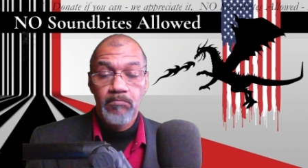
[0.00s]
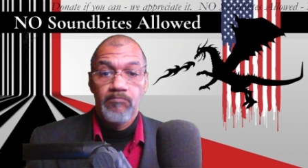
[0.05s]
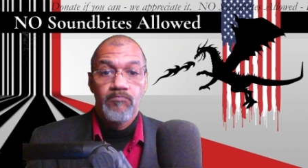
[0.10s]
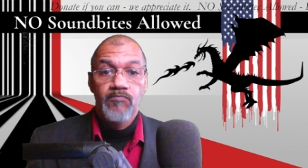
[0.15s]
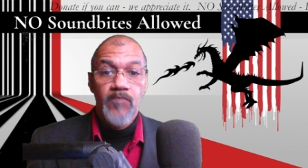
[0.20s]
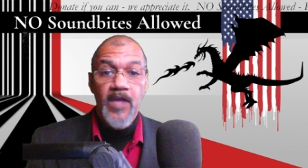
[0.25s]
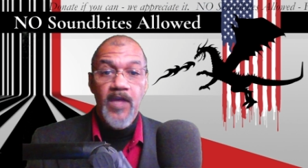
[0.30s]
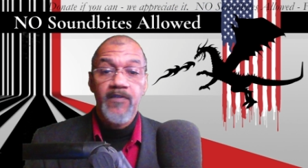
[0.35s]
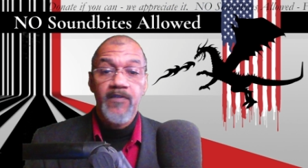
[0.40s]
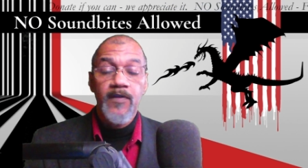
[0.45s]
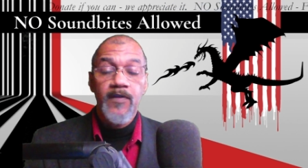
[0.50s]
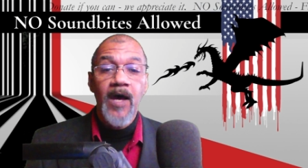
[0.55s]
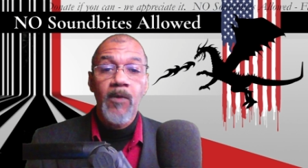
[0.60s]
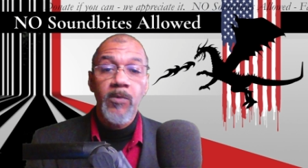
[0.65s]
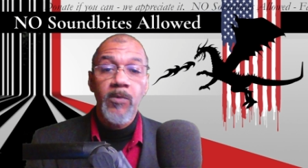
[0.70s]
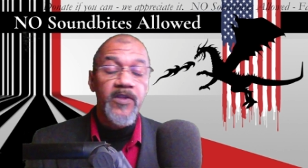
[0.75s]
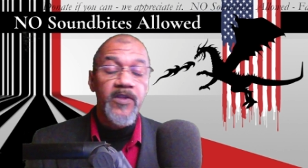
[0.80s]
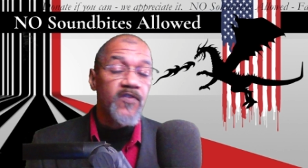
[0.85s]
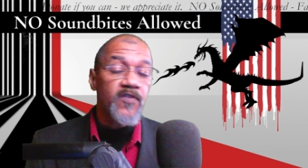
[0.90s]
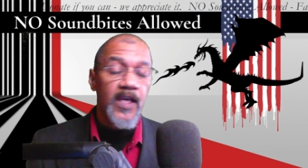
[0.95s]
That's not what
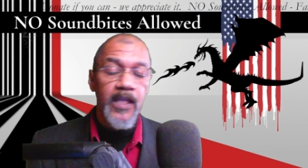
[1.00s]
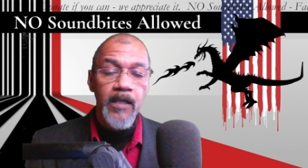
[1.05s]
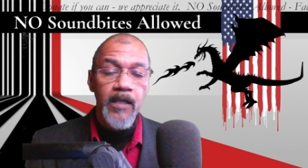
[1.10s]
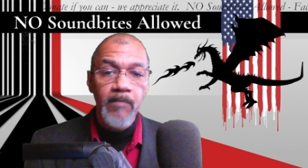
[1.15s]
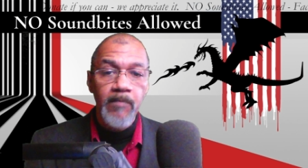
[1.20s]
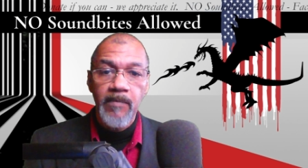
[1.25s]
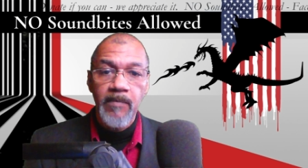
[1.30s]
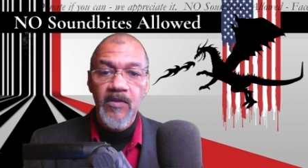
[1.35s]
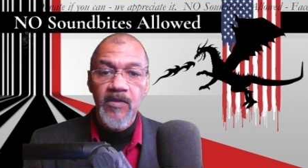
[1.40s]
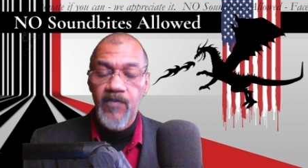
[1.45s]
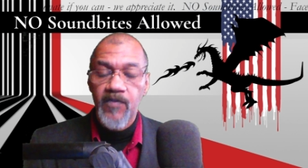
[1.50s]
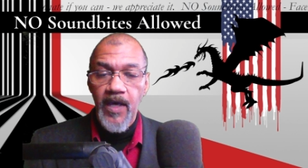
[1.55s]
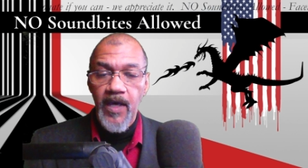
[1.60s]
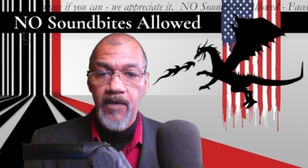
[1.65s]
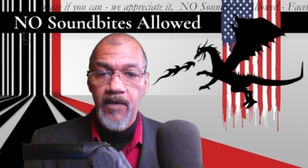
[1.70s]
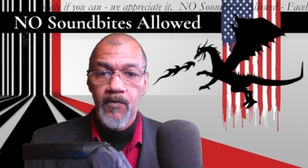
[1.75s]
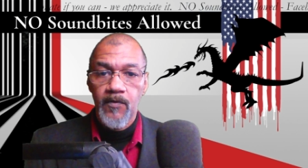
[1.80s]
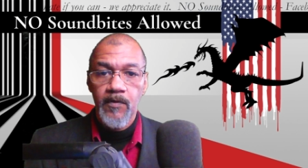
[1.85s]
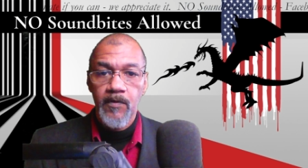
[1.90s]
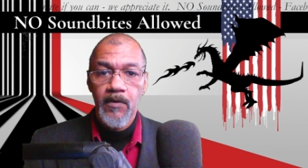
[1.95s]
the Second Amendment
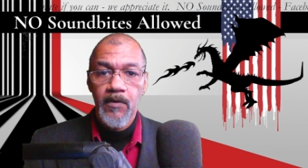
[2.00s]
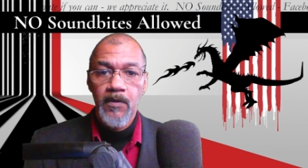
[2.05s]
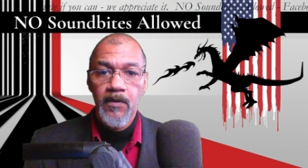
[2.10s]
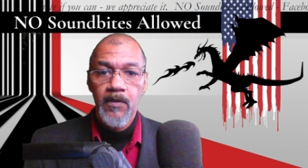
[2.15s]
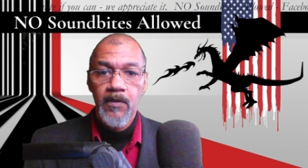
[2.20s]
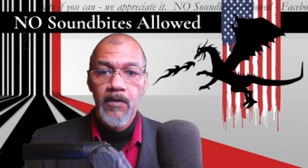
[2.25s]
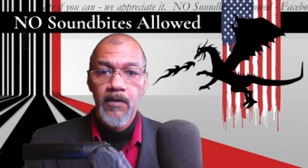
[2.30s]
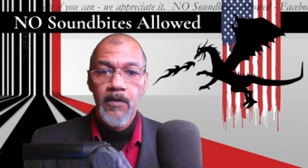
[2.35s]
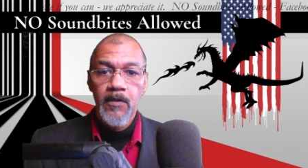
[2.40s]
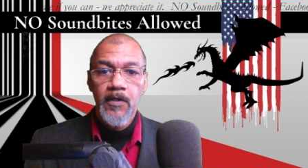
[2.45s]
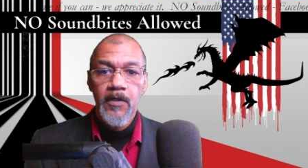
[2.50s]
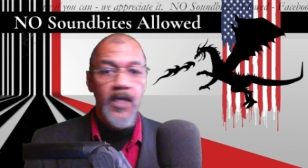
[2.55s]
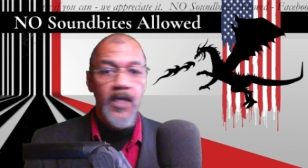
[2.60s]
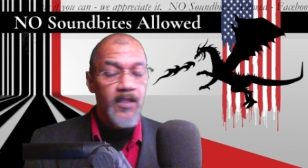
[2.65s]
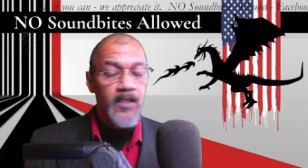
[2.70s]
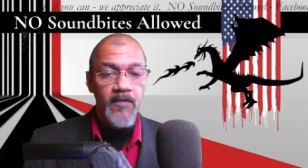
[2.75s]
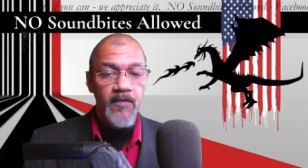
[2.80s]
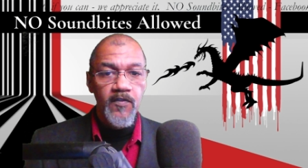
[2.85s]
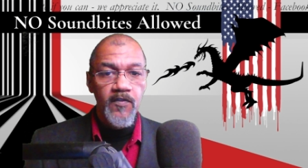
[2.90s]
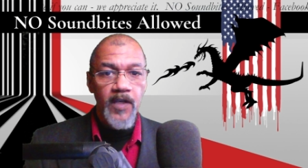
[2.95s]
says. It
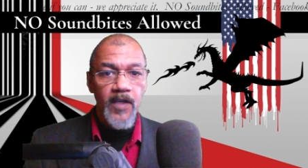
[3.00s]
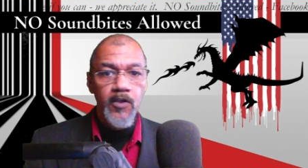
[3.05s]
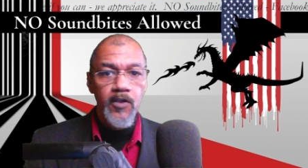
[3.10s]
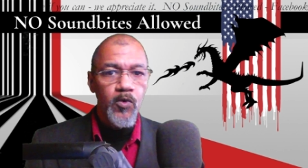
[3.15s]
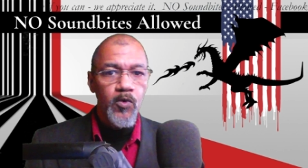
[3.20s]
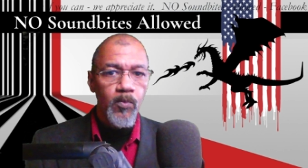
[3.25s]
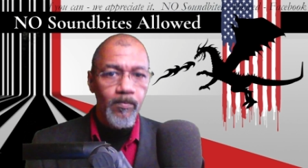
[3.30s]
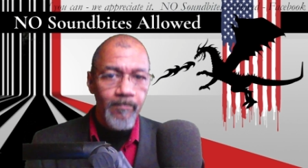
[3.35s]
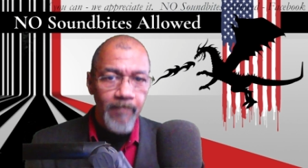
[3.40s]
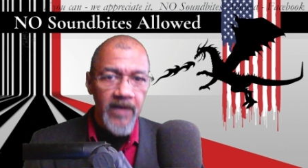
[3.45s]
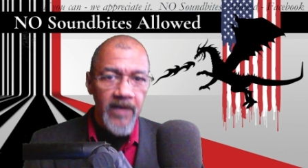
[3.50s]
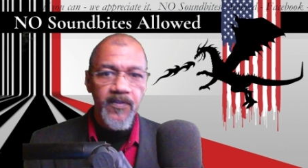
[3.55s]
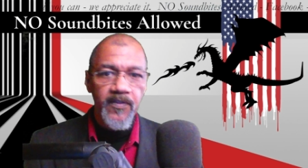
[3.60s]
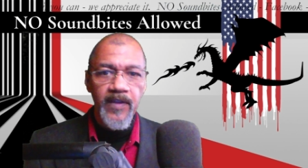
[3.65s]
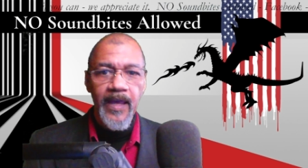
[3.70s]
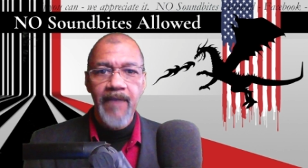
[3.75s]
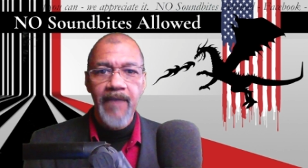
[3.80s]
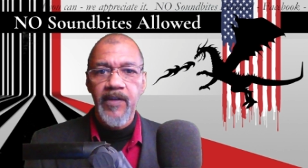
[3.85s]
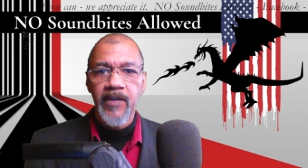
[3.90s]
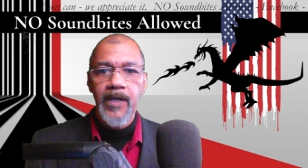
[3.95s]
doesn't say you must
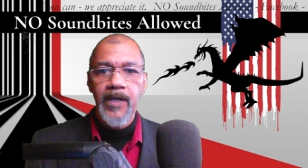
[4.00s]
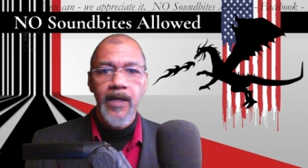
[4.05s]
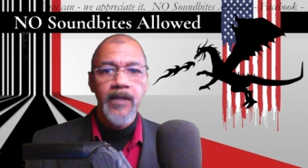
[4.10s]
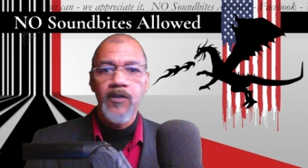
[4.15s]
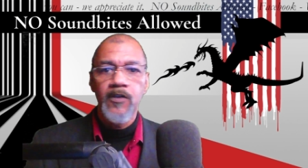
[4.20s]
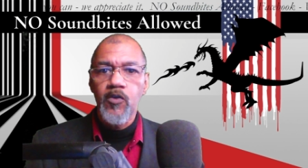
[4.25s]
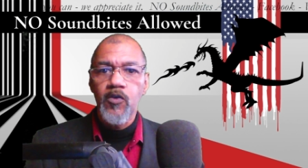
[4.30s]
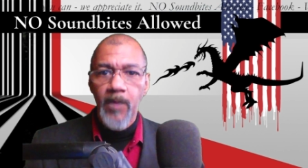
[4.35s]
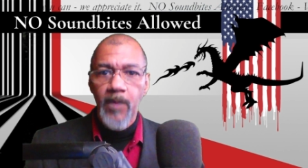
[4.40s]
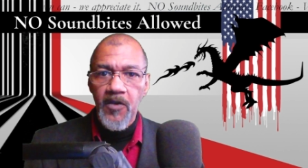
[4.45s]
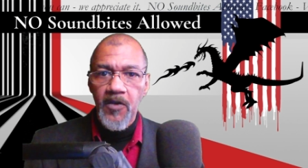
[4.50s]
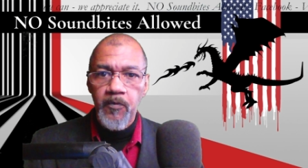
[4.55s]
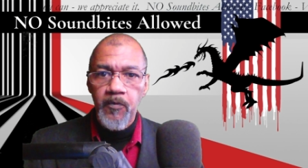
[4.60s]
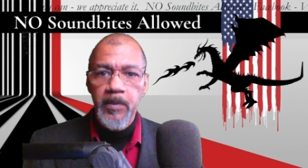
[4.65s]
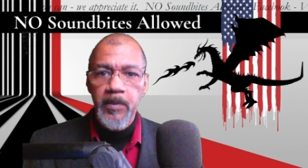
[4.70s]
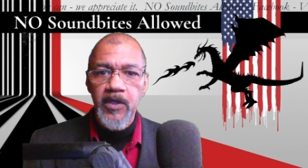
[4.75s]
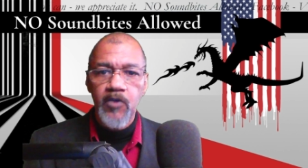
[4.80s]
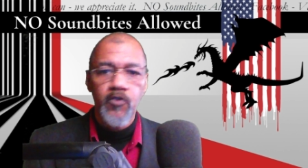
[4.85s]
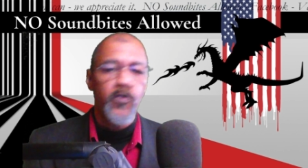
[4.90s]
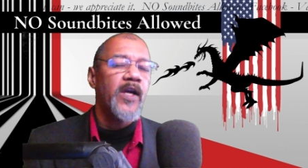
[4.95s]
have a gun and you must be
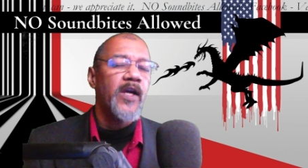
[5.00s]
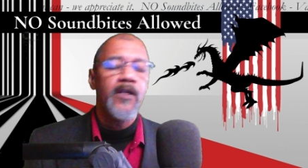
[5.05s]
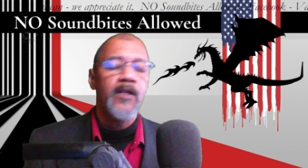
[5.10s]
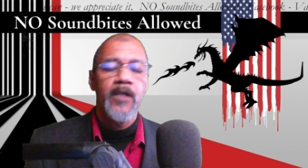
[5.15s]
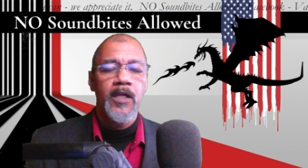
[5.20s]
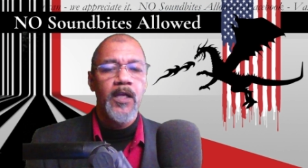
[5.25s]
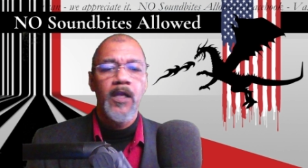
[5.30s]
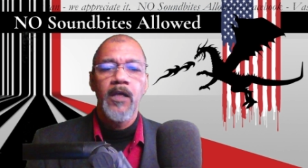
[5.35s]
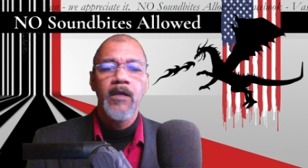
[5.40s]
trained in it.